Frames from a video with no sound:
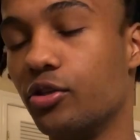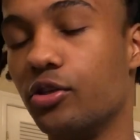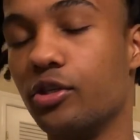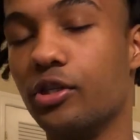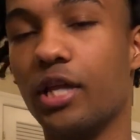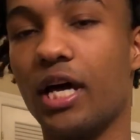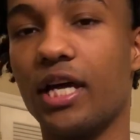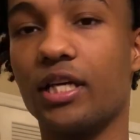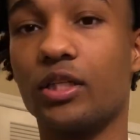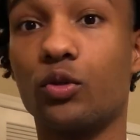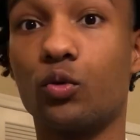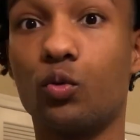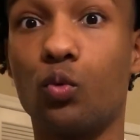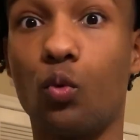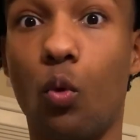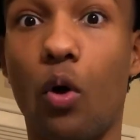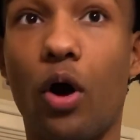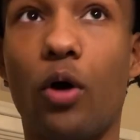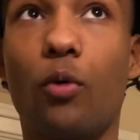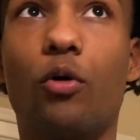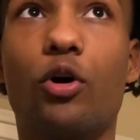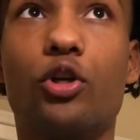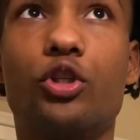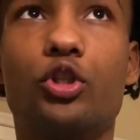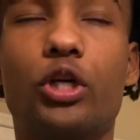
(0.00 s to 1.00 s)
That's who I
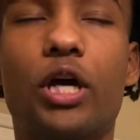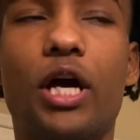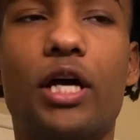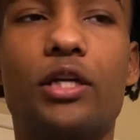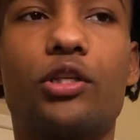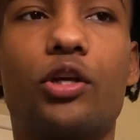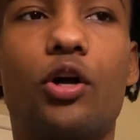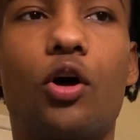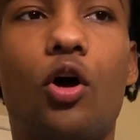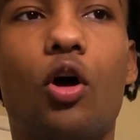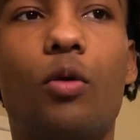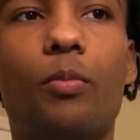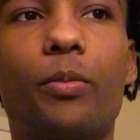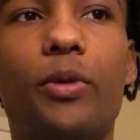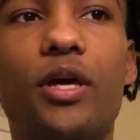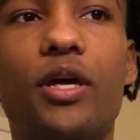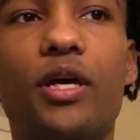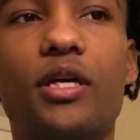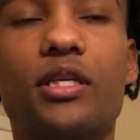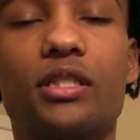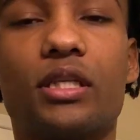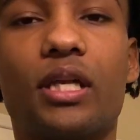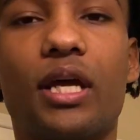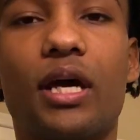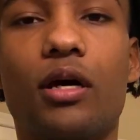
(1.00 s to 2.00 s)
want you guys to call me
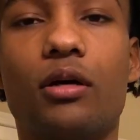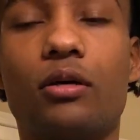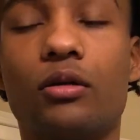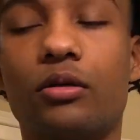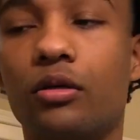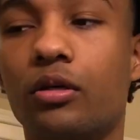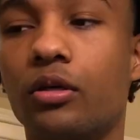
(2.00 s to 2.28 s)
as now,